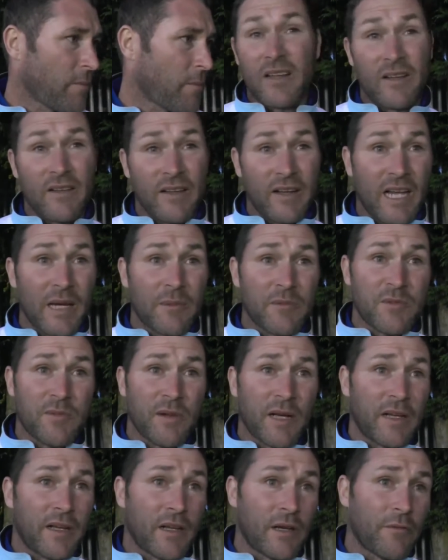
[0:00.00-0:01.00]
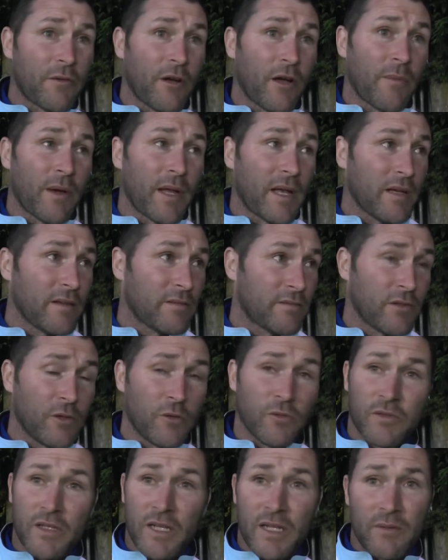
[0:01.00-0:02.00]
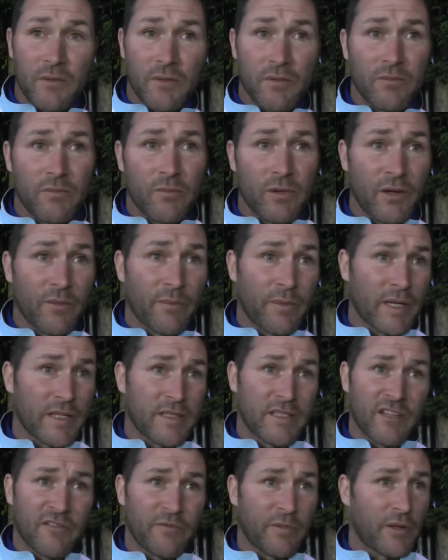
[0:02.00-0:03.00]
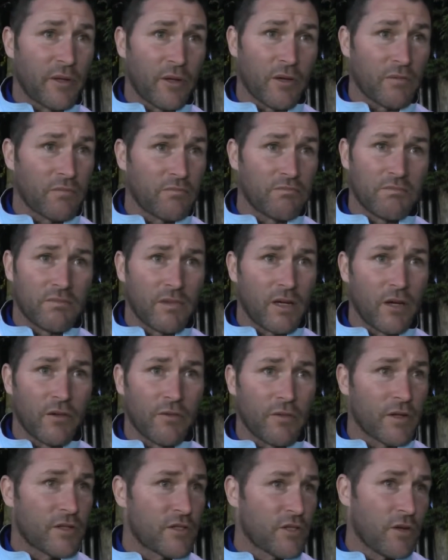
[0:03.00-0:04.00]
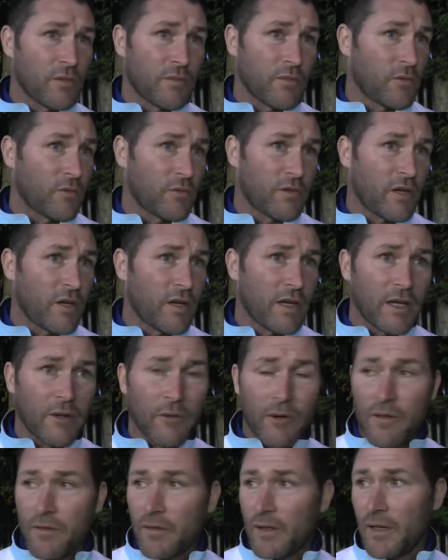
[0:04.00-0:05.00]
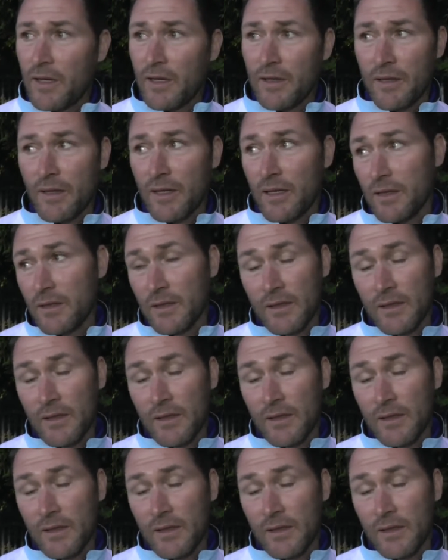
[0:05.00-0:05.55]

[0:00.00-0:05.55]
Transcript: And the game was played in the right manner. Horndean were competitive but not over the top or dirty or anything, and